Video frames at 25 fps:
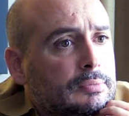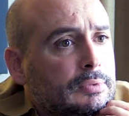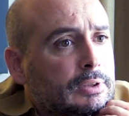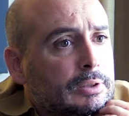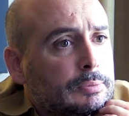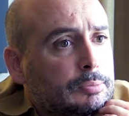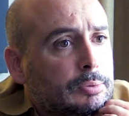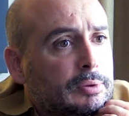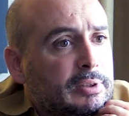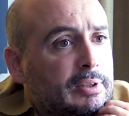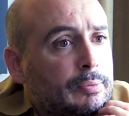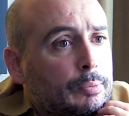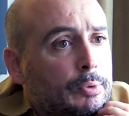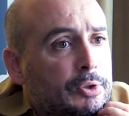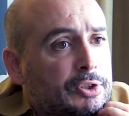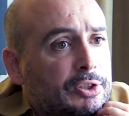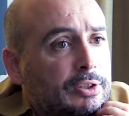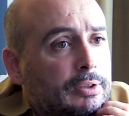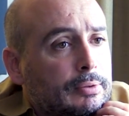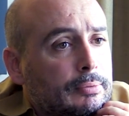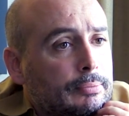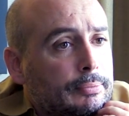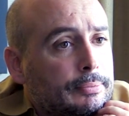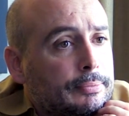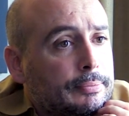I'd probably watch
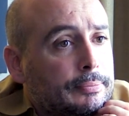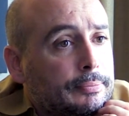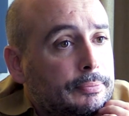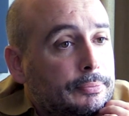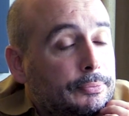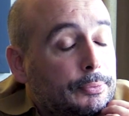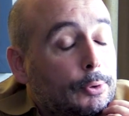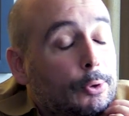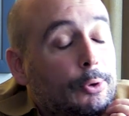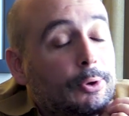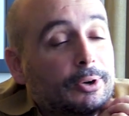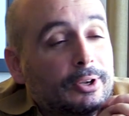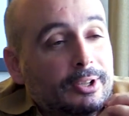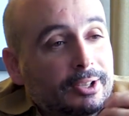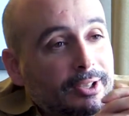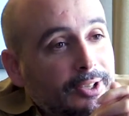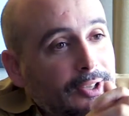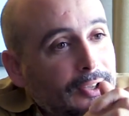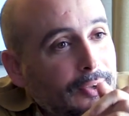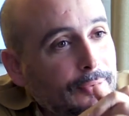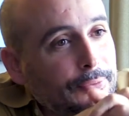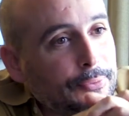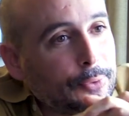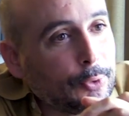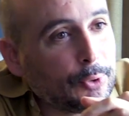it in
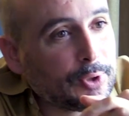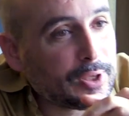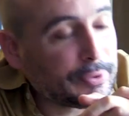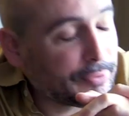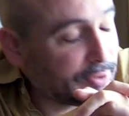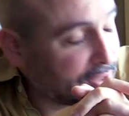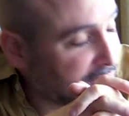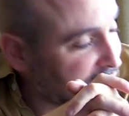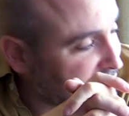four different